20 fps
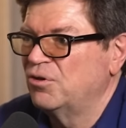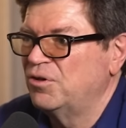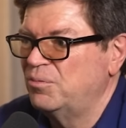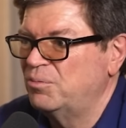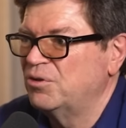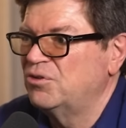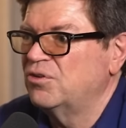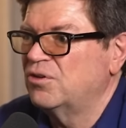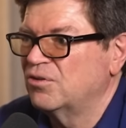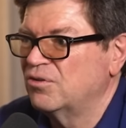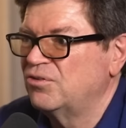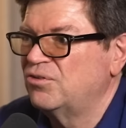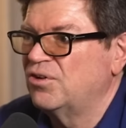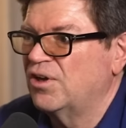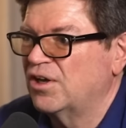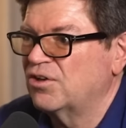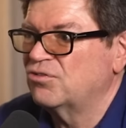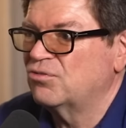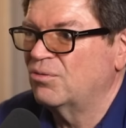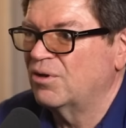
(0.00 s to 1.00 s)
any particular
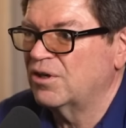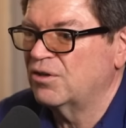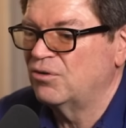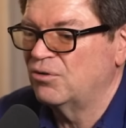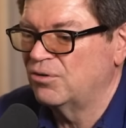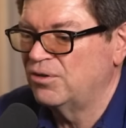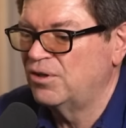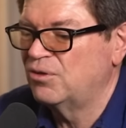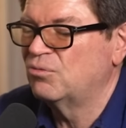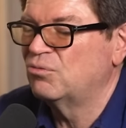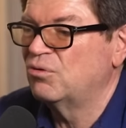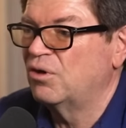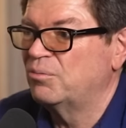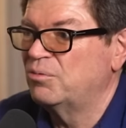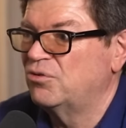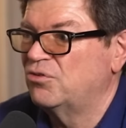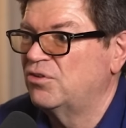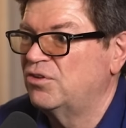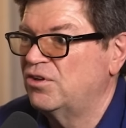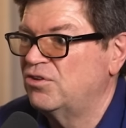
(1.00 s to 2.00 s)
task, like right? learning
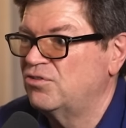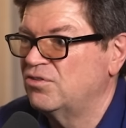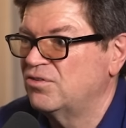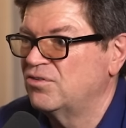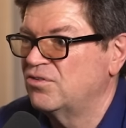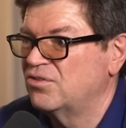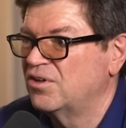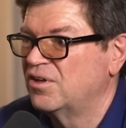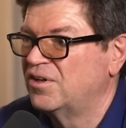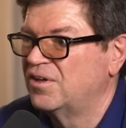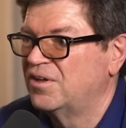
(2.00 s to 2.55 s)
representations.